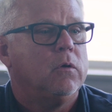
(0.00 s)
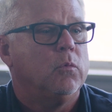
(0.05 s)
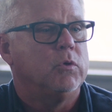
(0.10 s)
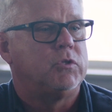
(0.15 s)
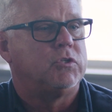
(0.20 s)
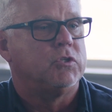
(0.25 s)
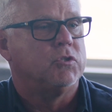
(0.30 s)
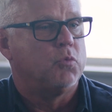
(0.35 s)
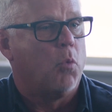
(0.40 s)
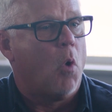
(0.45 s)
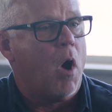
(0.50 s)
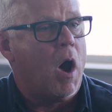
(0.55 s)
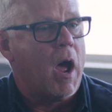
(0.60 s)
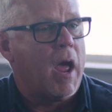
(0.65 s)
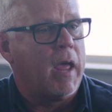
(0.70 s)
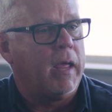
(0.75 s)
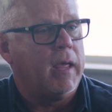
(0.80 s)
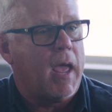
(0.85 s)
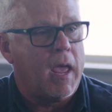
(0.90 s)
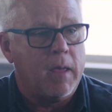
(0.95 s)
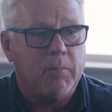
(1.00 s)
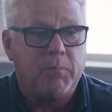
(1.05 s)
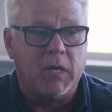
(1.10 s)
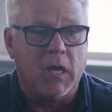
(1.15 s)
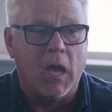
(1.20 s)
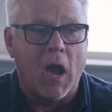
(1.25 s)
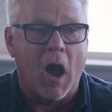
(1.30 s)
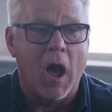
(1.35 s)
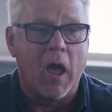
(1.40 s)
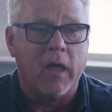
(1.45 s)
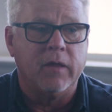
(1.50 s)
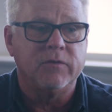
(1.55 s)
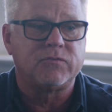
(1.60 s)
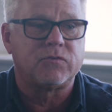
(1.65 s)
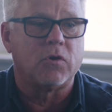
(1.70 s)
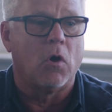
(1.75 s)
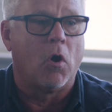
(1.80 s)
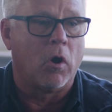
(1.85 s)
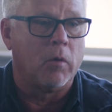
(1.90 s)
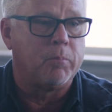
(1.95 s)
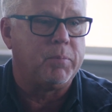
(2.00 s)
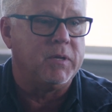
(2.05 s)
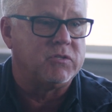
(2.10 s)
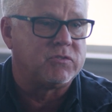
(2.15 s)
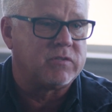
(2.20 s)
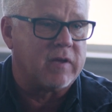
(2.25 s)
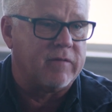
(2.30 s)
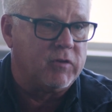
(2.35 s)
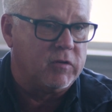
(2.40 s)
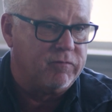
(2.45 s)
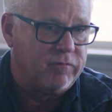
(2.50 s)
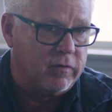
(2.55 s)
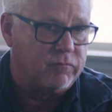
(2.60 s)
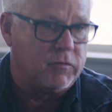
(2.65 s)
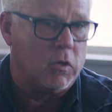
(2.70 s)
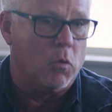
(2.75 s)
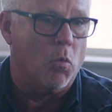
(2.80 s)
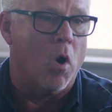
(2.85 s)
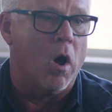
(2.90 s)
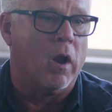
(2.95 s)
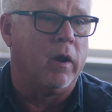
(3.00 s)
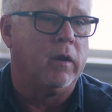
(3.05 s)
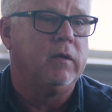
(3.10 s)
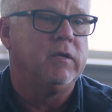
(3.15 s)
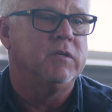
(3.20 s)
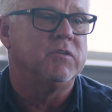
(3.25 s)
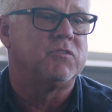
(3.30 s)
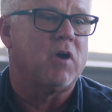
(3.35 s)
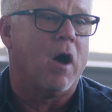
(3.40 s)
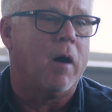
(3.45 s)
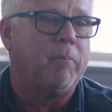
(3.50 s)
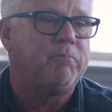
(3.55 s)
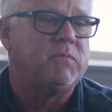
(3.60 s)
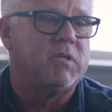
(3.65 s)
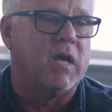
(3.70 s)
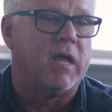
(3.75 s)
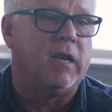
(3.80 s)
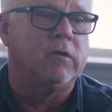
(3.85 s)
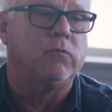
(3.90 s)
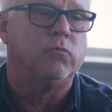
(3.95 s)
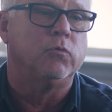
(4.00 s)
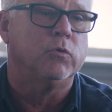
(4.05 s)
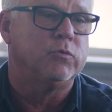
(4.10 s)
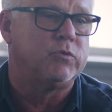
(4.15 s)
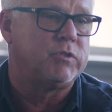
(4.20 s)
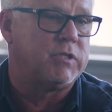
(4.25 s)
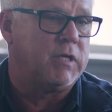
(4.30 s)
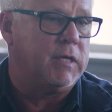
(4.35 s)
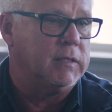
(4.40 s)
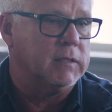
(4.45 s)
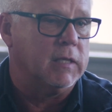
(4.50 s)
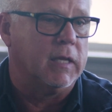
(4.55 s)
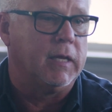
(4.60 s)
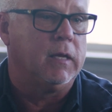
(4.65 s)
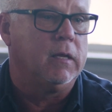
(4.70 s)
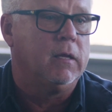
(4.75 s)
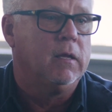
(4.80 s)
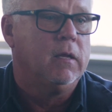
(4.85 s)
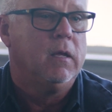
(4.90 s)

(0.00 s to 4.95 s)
which is why API's RP751 is updated routinely